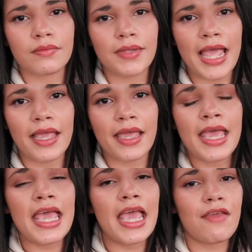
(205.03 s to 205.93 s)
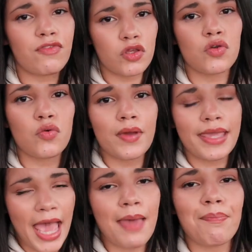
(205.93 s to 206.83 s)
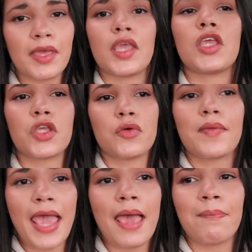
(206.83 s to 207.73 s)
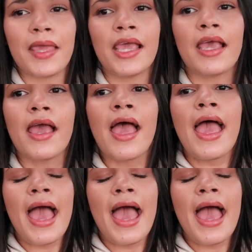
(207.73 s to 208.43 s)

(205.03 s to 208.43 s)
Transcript: Like, if you get me, you get me.